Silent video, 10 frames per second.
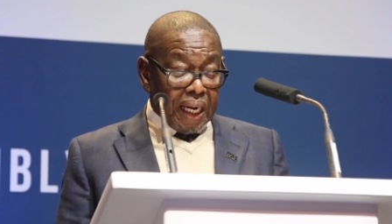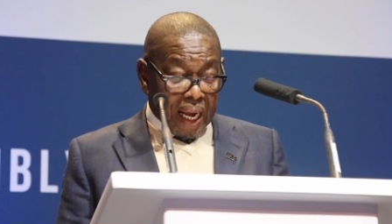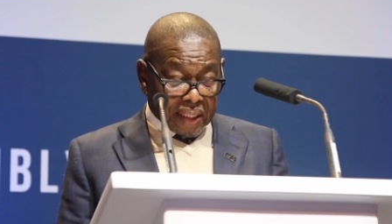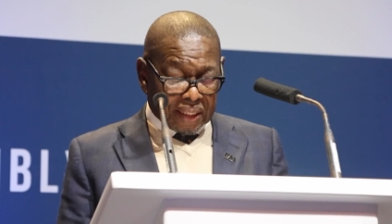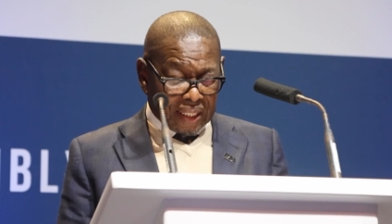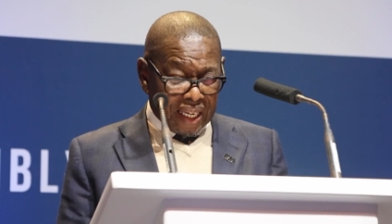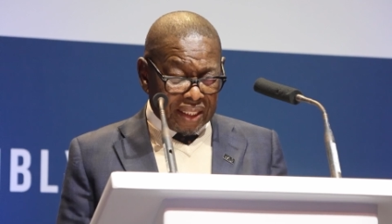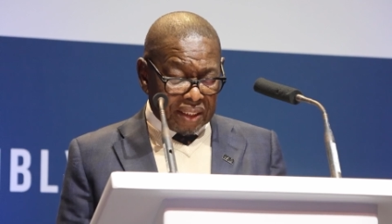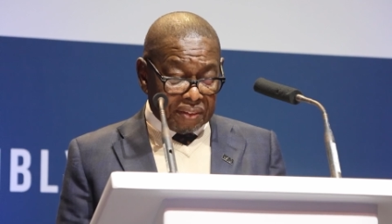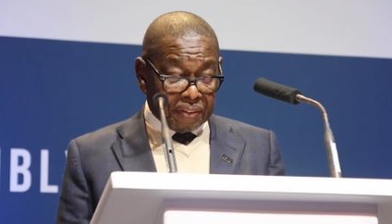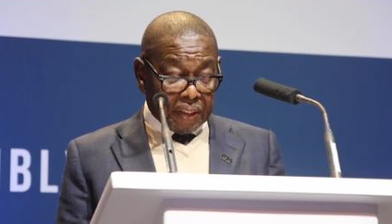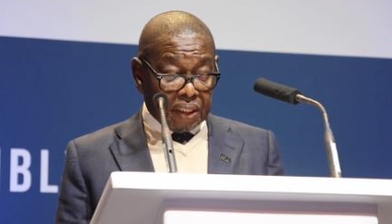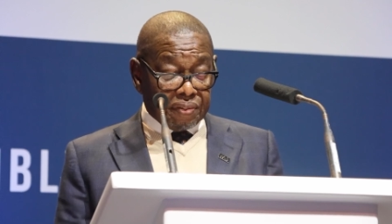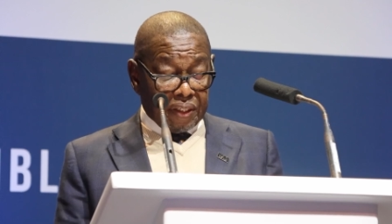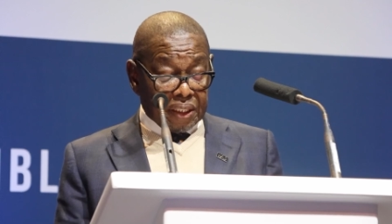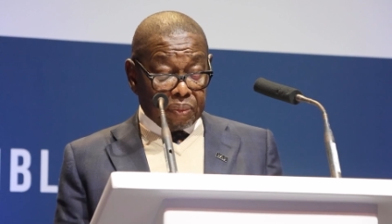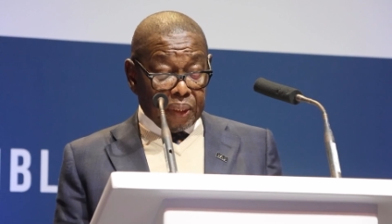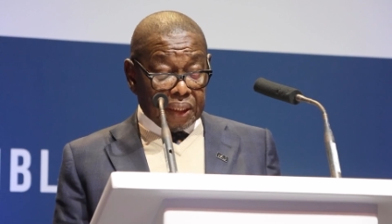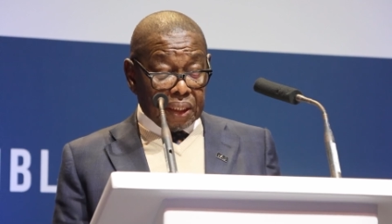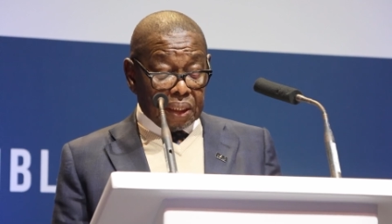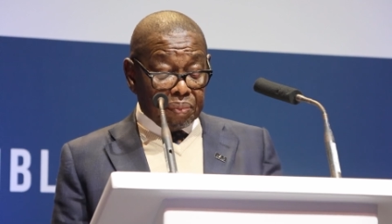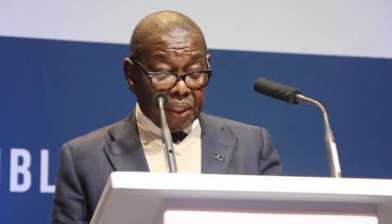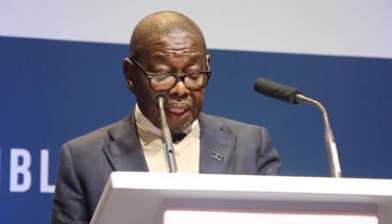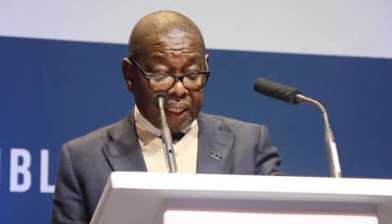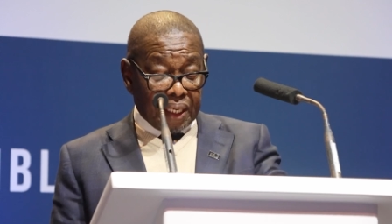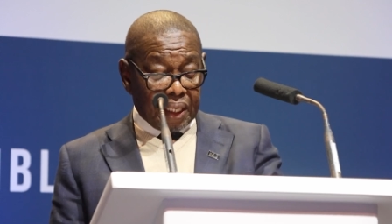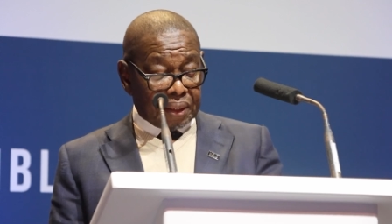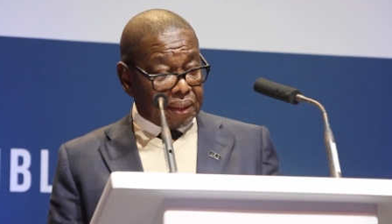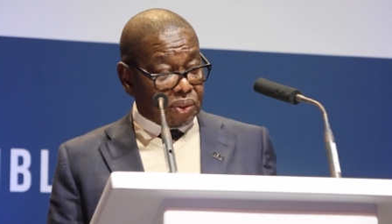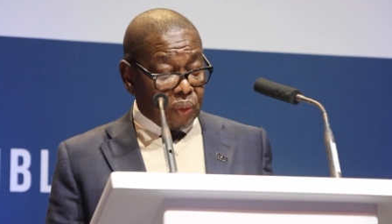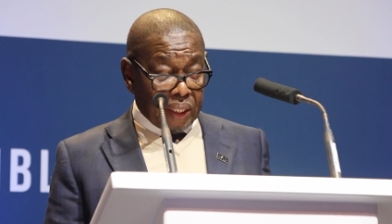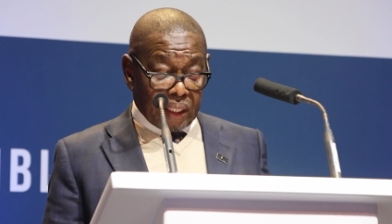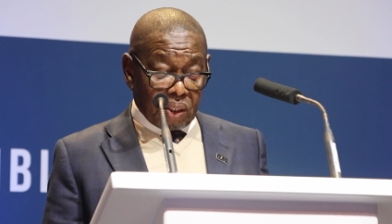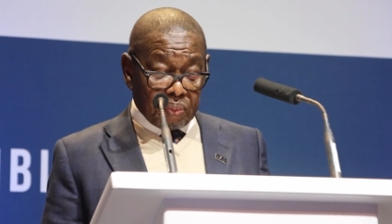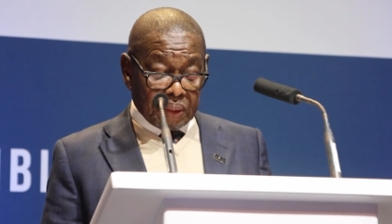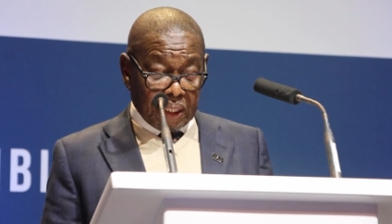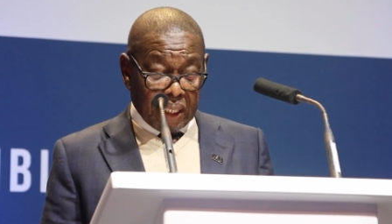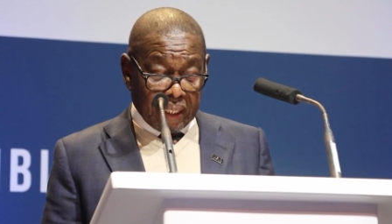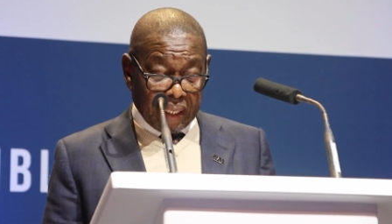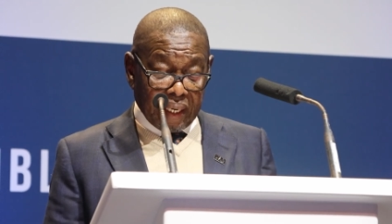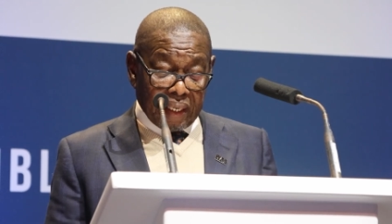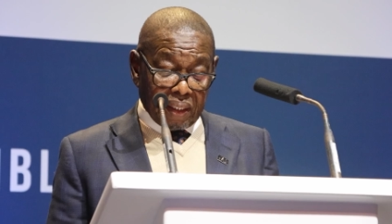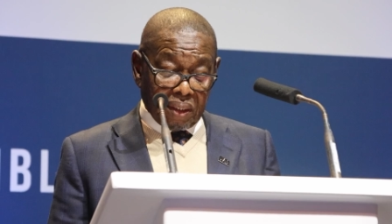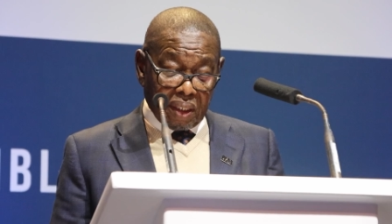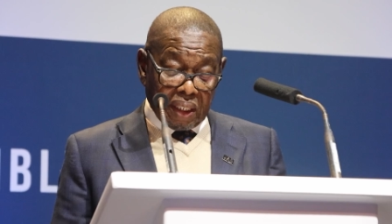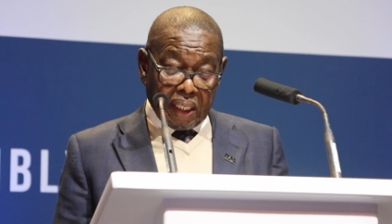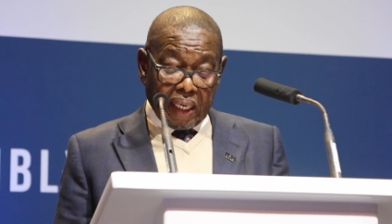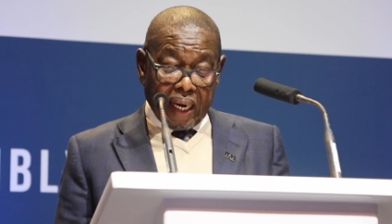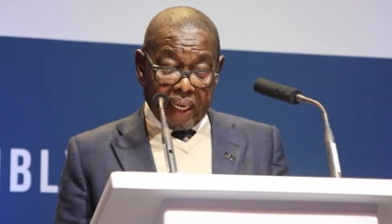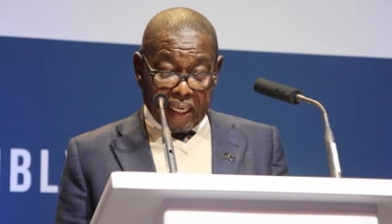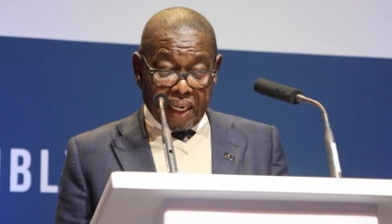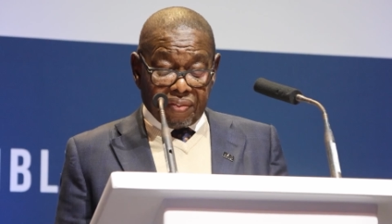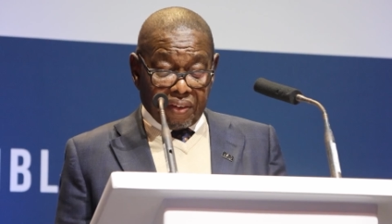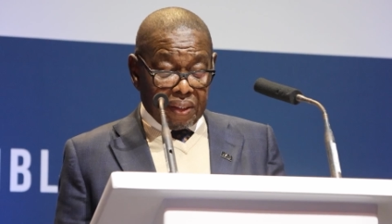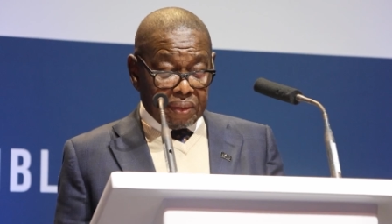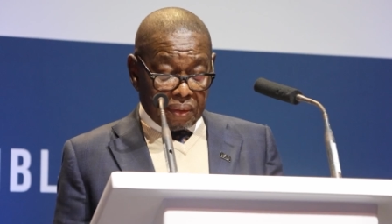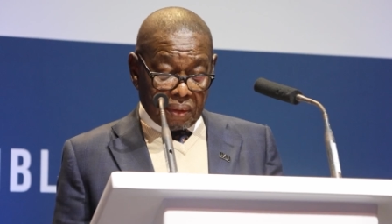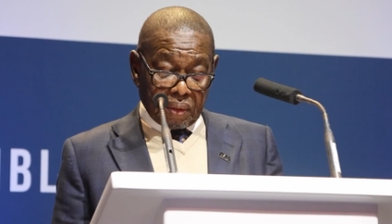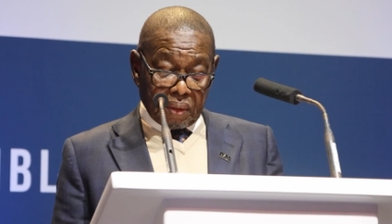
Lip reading: Large-scale investment in the Meerkat Square Kilometre Array endeavor,